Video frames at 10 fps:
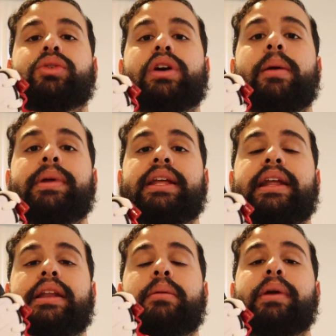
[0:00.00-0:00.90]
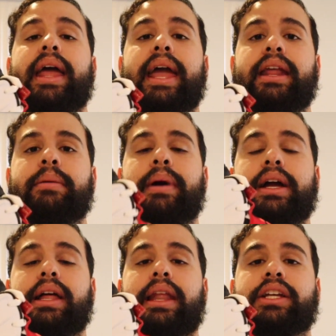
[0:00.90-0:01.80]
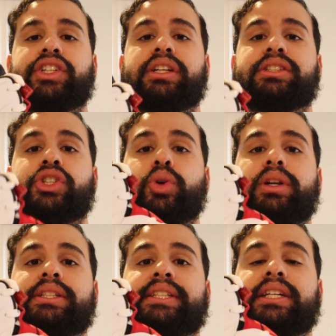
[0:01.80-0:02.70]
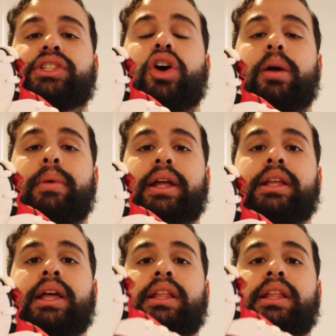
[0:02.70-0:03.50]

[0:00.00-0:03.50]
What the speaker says: So coming in at number 8 in my collection is the Jordan 6 Carmine.